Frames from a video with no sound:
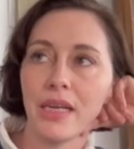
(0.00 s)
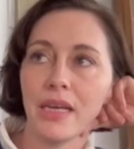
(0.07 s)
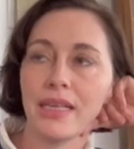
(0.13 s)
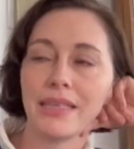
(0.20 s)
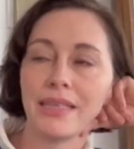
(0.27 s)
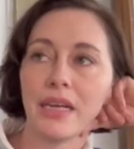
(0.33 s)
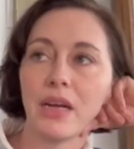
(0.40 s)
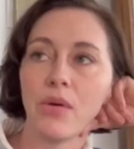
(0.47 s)
it's
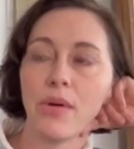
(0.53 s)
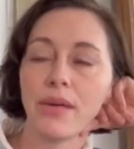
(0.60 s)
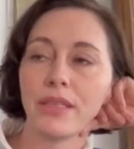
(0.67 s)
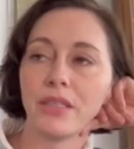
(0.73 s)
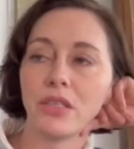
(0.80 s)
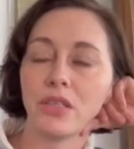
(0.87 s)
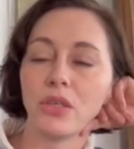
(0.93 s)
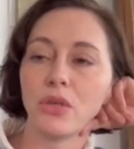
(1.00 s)
like going
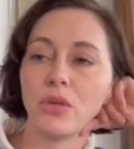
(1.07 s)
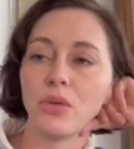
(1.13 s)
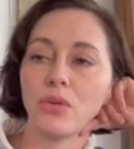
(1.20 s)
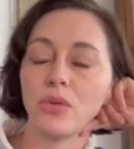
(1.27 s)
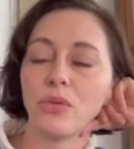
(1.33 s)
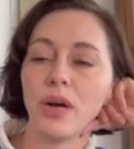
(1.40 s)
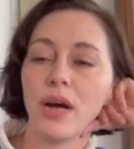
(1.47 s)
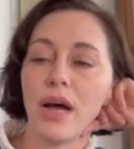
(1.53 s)

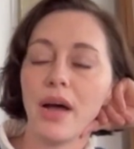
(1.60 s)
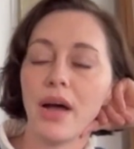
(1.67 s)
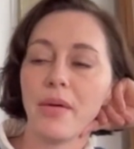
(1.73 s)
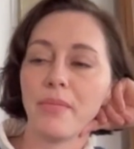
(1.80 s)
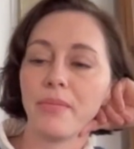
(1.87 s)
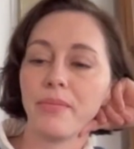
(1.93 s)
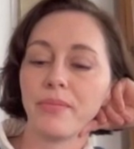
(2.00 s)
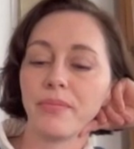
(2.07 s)
to
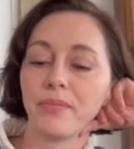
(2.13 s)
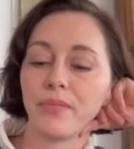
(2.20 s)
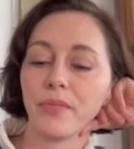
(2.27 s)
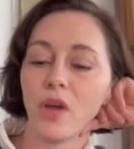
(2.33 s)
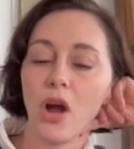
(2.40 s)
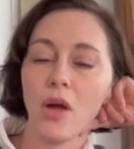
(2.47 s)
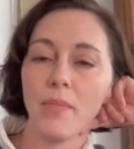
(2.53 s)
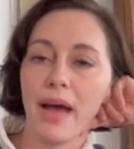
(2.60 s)
um,
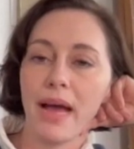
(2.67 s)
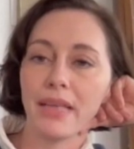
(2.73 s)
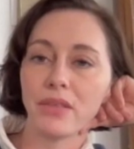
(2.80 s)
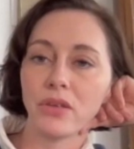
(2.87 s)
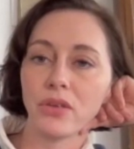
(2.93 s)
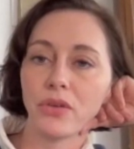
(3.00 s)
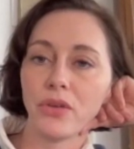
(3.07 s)
Art Basel.